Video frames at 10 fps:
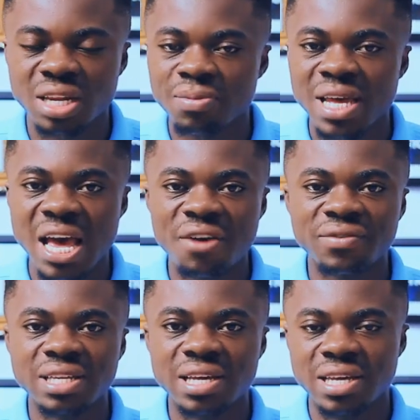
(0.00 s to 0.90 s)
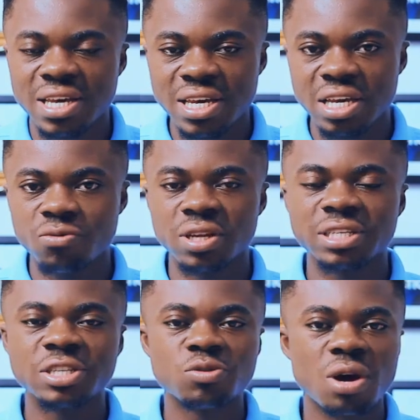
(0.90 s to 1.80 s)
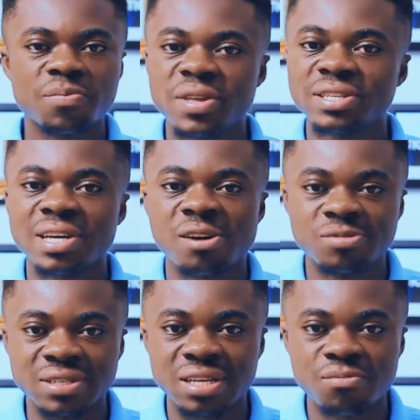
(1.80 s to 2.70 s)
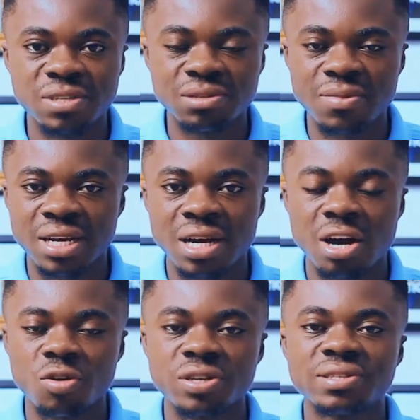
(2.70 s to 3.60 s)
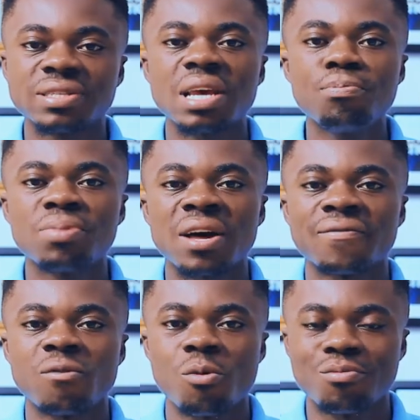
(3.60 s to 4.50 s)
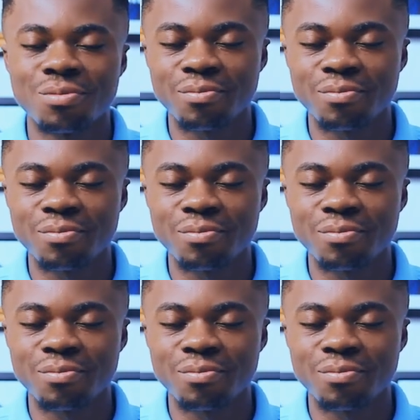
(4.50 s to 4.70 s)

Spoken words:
and every day you will listen to updates on submitting my account on the same platform.